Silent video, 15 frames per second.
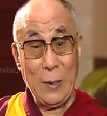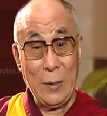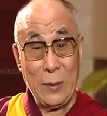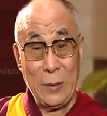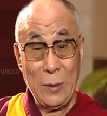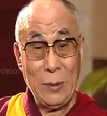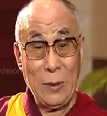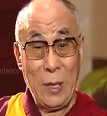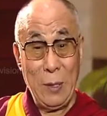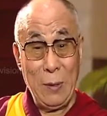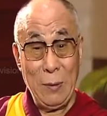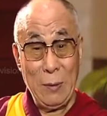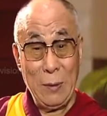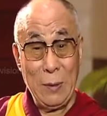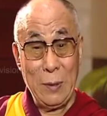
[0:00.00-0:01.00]
So now
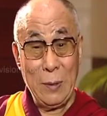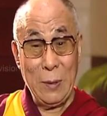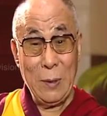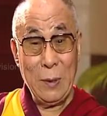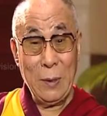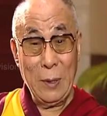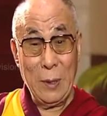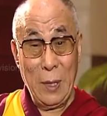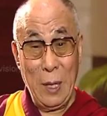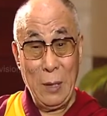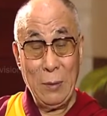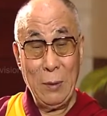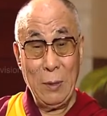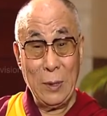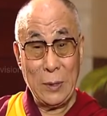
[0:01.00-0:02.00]
I
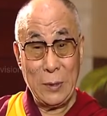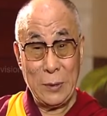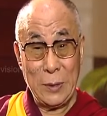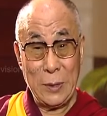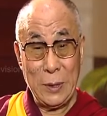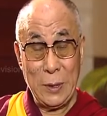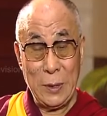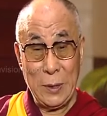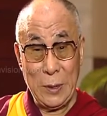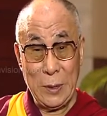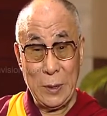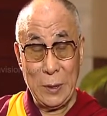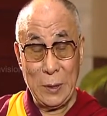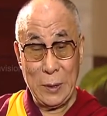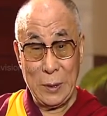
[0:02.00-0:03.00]
always see
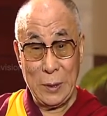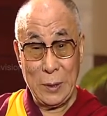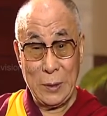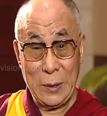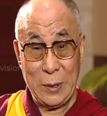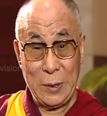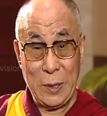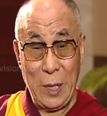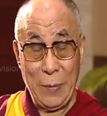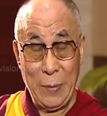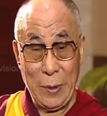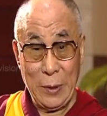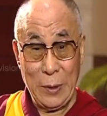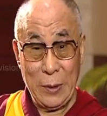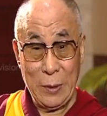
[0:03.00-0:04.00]

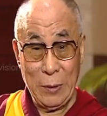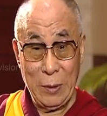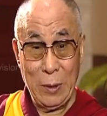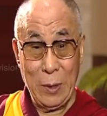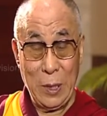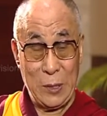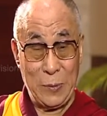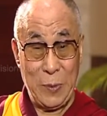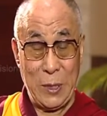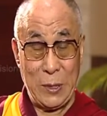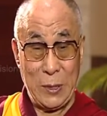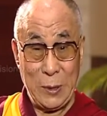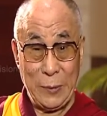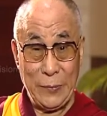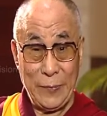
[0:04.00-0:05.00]
describing or
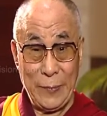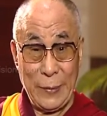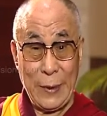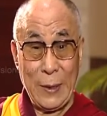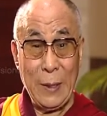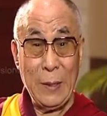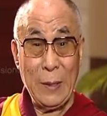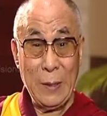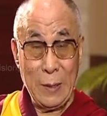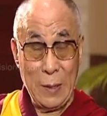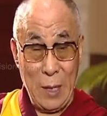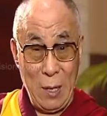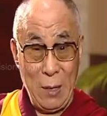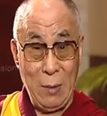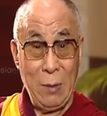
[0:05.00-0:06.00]
expressing.
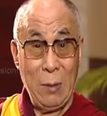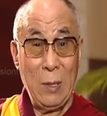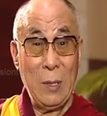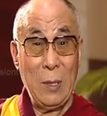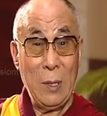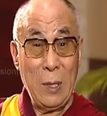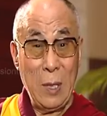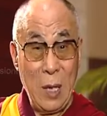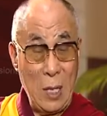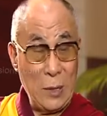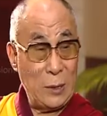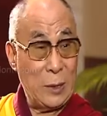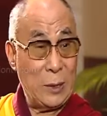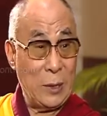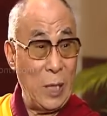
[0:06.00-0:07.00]
Now,
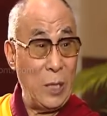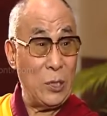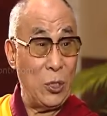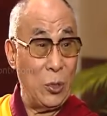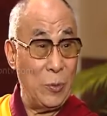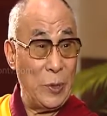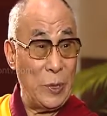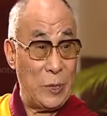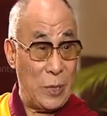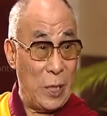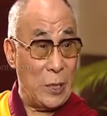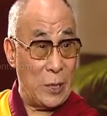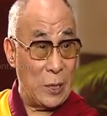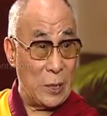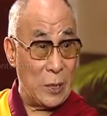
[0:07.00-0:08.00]
as Deng Xiaoping
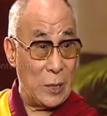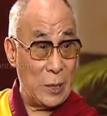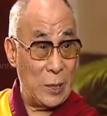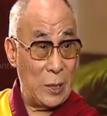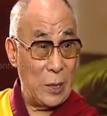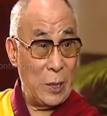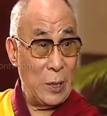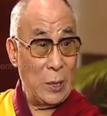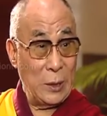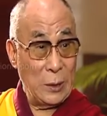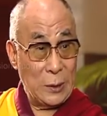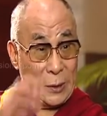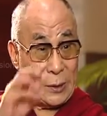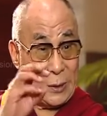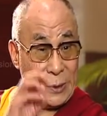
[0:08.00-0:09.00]
stated,
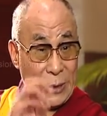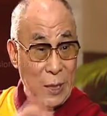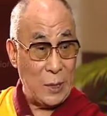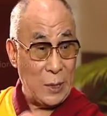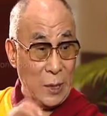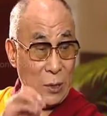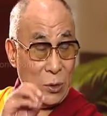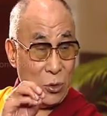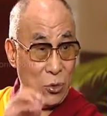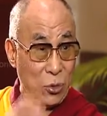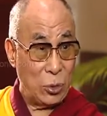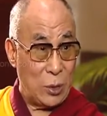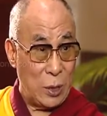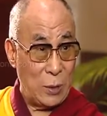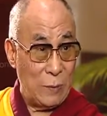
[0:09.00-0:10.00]
seeking
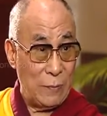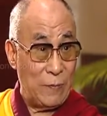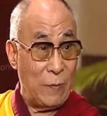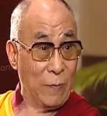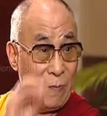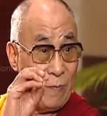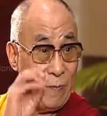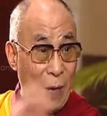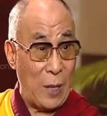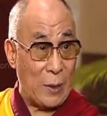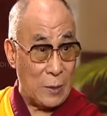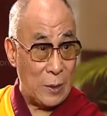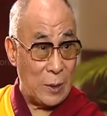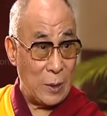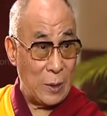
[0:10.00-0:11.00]
truth from fact.